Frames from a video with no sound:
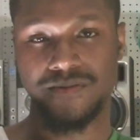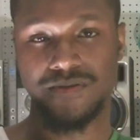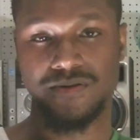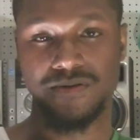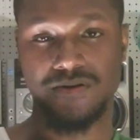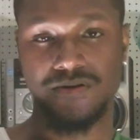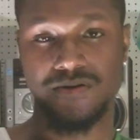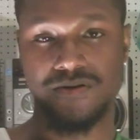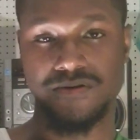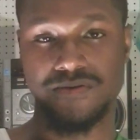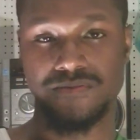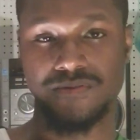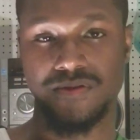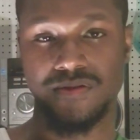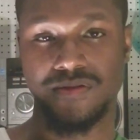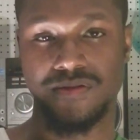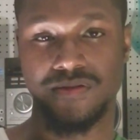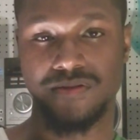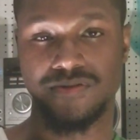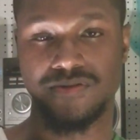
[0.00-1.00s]
Drew
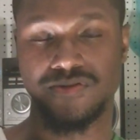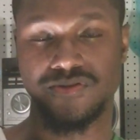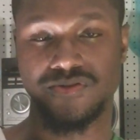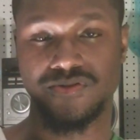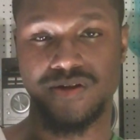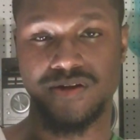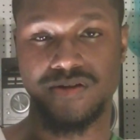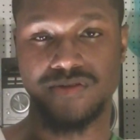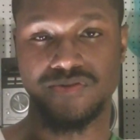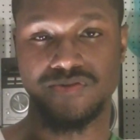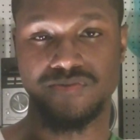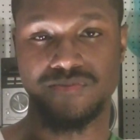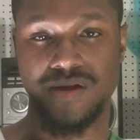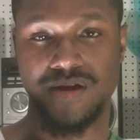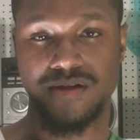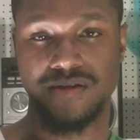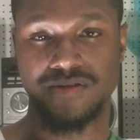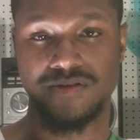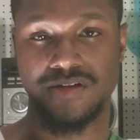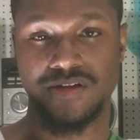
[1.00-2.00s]

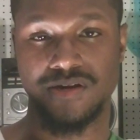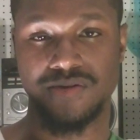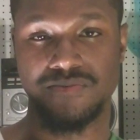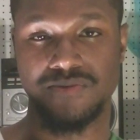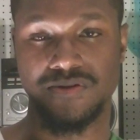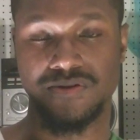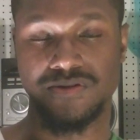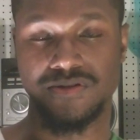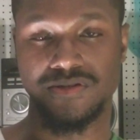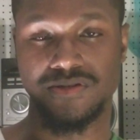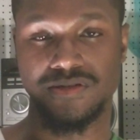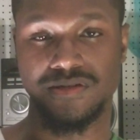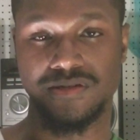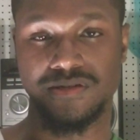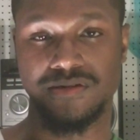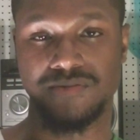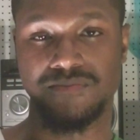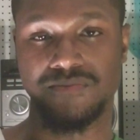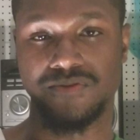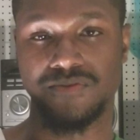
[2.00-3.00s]
McIntyre, but just
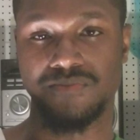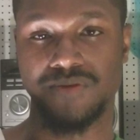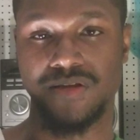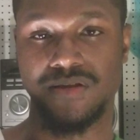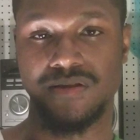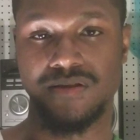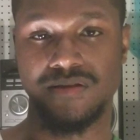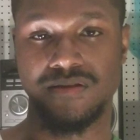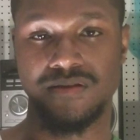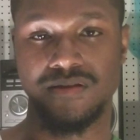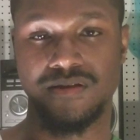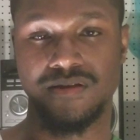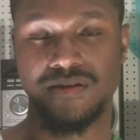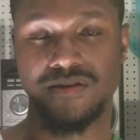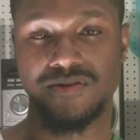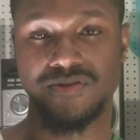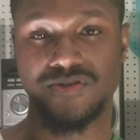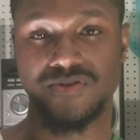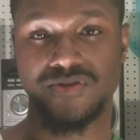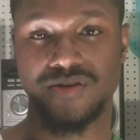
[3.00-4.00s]
ended up being
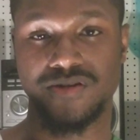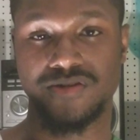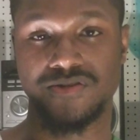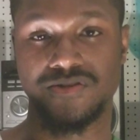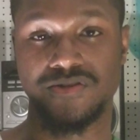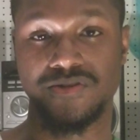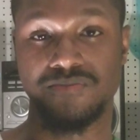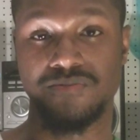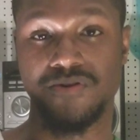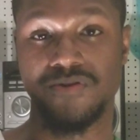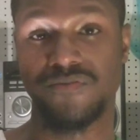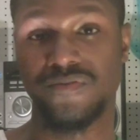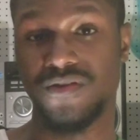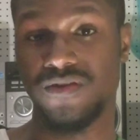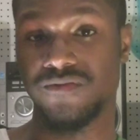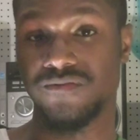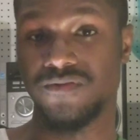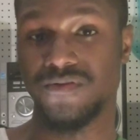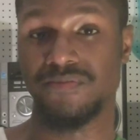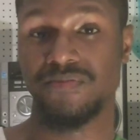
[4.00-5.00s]
a distraction to both
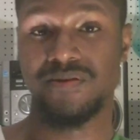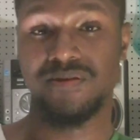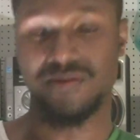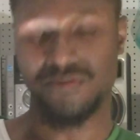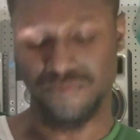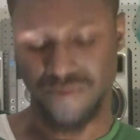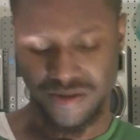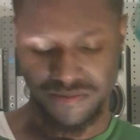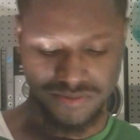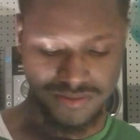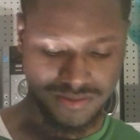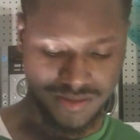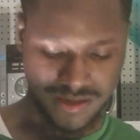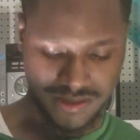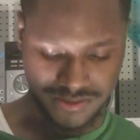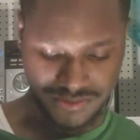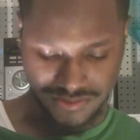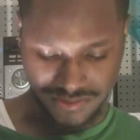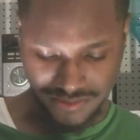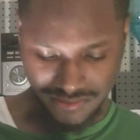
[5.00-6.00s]
MVP and Bobby
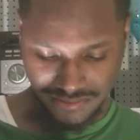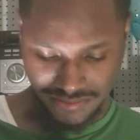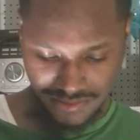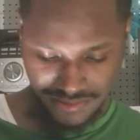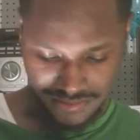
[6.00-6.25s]
Lashley